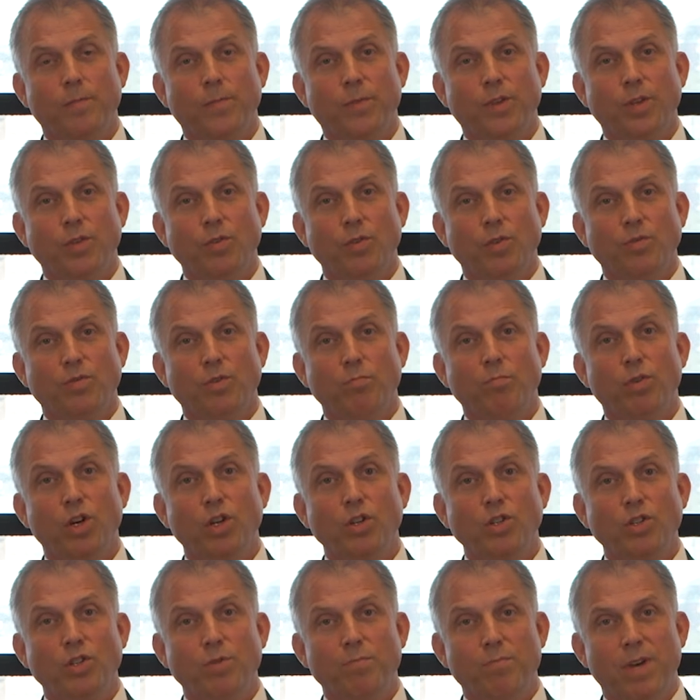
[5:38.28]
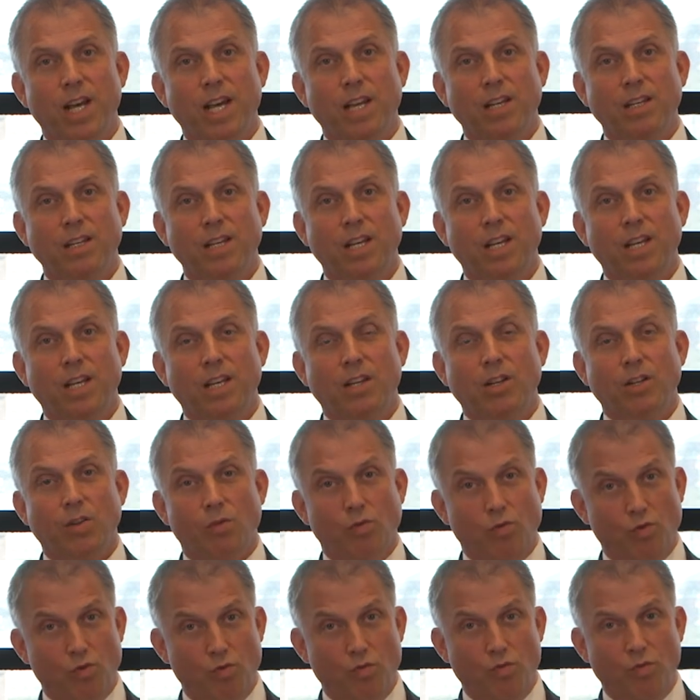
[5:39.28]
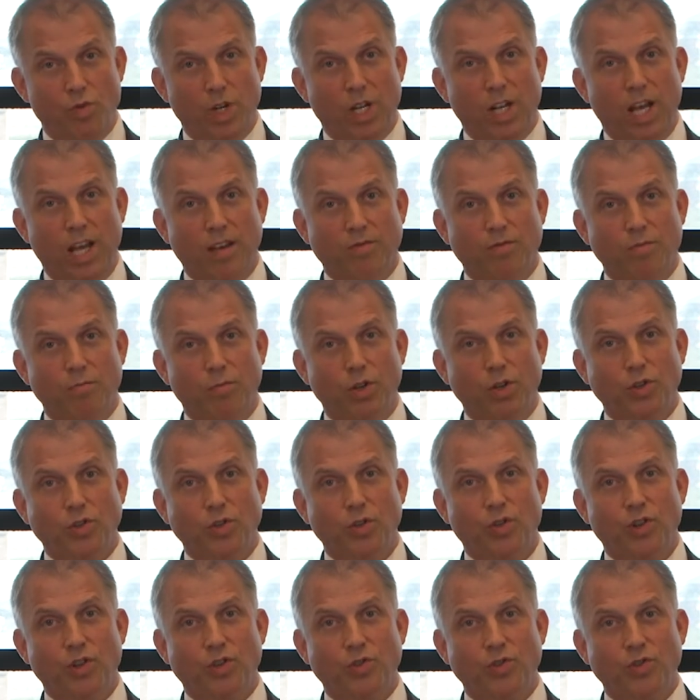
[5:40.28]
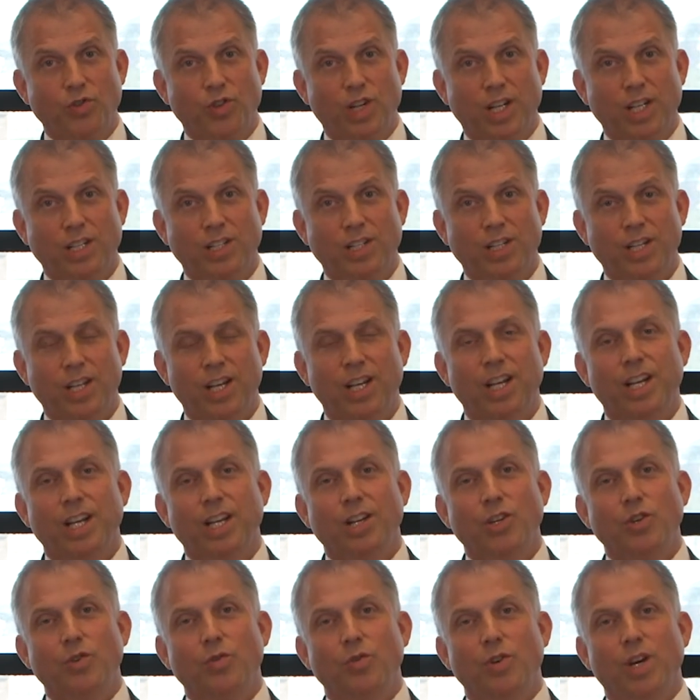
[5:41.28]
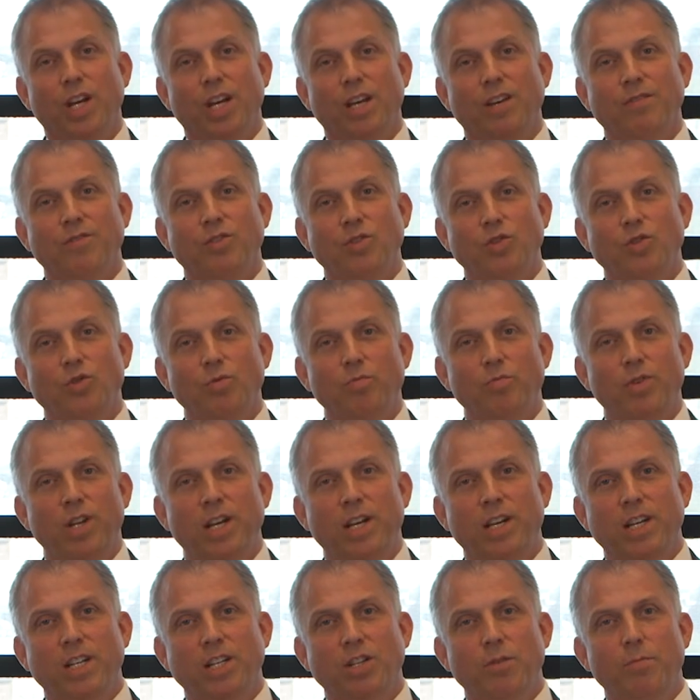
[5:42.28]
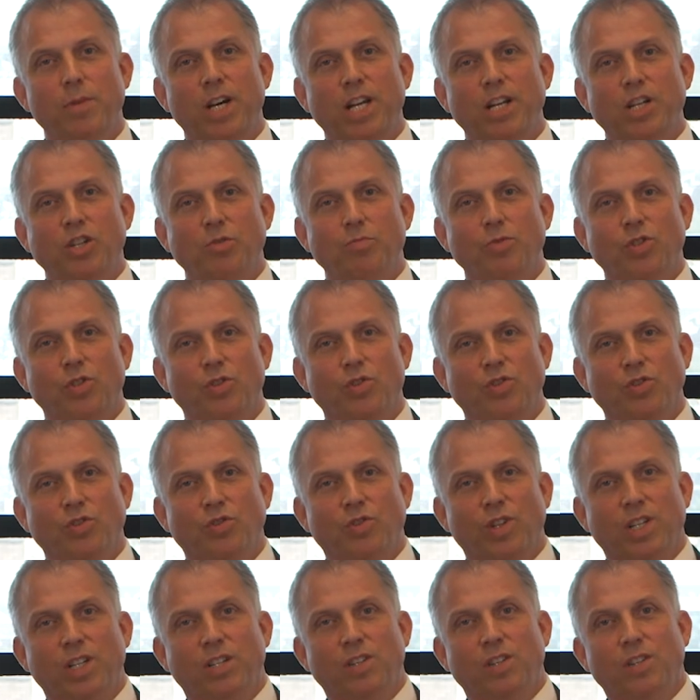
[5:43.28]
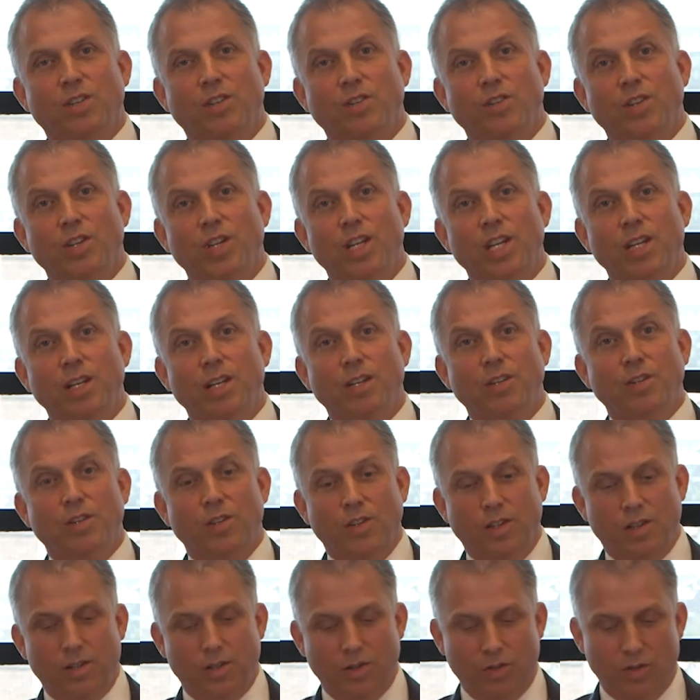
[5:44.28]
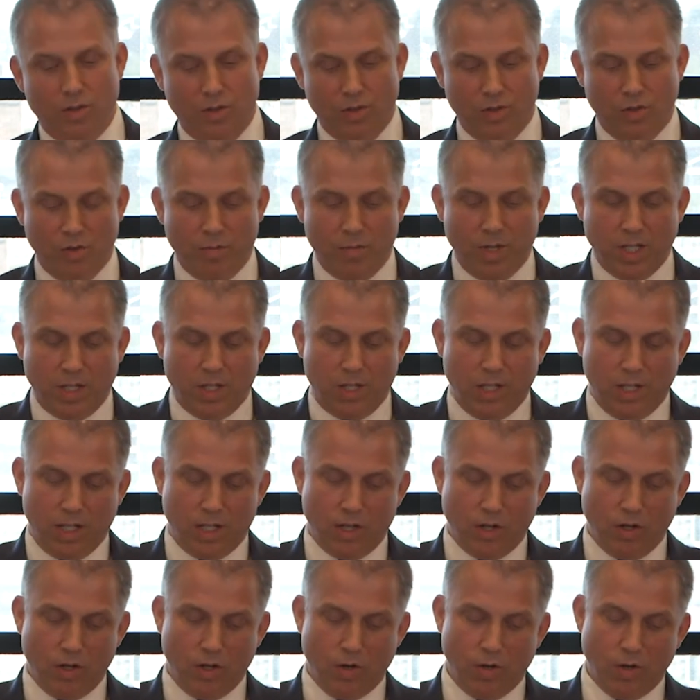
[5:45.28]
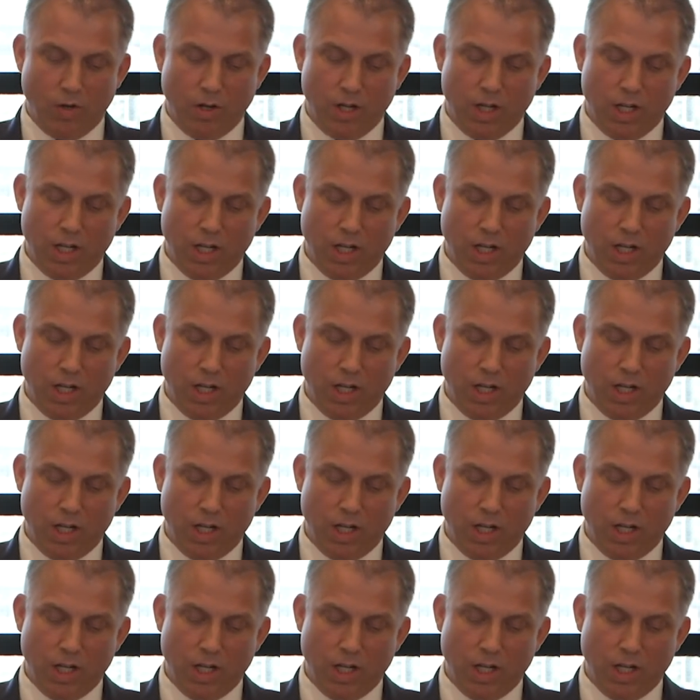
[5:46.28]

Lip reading: You have the bondsman, who will have a bonds contract. You have the supply, the management contract, the domestic or